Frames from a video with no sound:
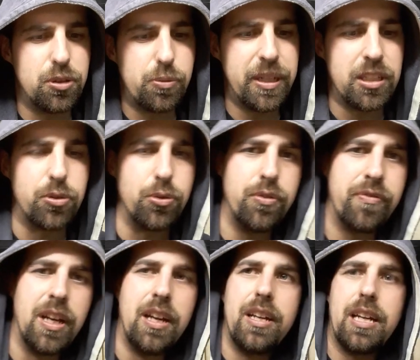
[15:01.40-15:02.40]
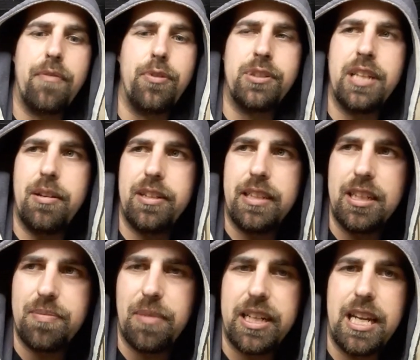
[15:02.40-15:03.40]
speak the truth. If you say this
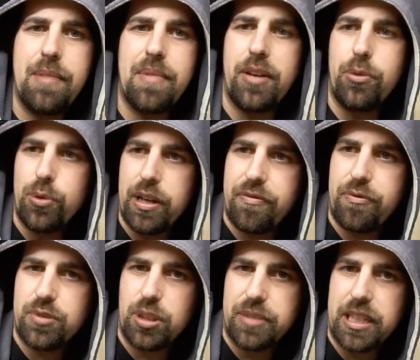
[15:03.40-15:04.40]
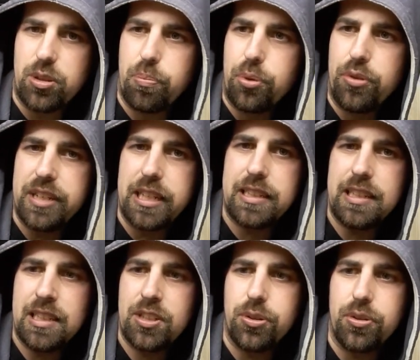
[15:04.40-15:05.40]
is my name and you have something to prove that
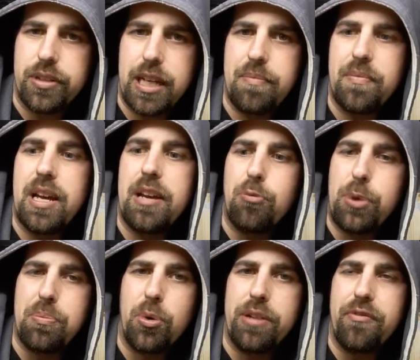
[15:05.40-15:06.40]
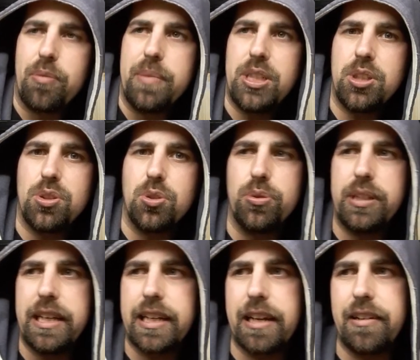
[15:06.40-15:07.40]
this is your name, and with more information, so
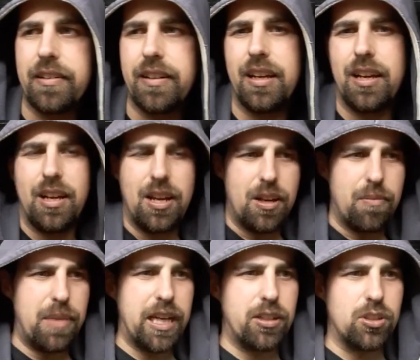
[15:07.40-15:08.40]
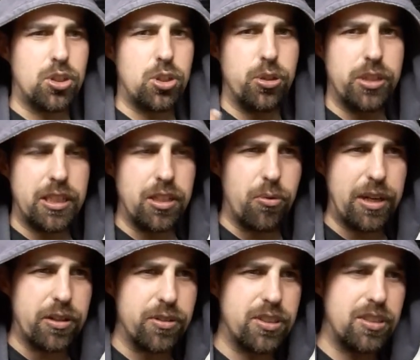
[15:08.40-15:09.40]
they can make the search in the
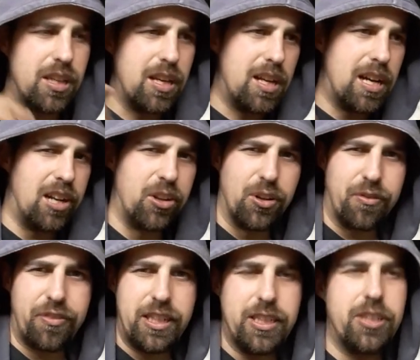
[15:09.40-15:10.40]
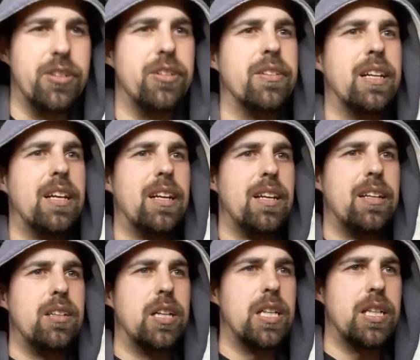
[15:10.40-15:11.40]
records a lot of easier.
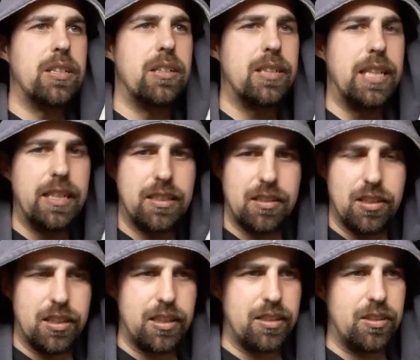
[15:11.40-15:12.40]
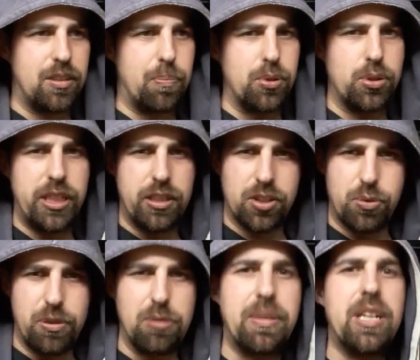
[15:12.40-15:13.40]
The procedures
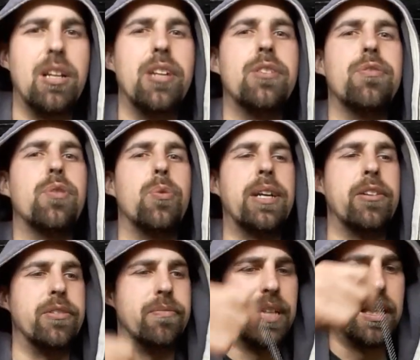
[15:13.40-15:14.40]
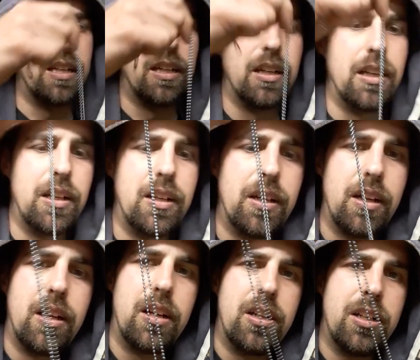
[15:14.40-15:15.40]
will be a lot quicker.
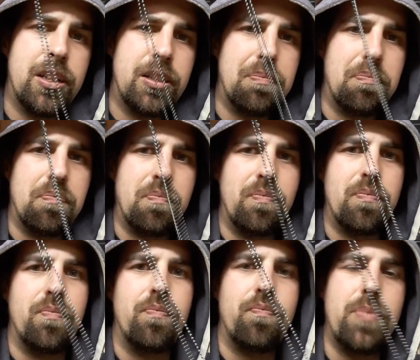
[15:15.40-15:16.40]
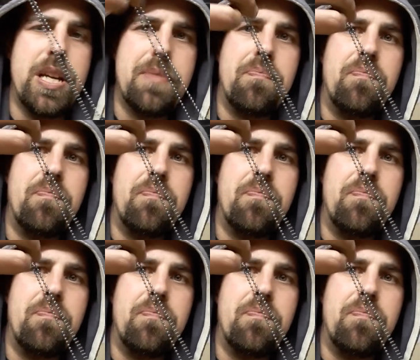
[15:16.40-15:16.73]
Yeah,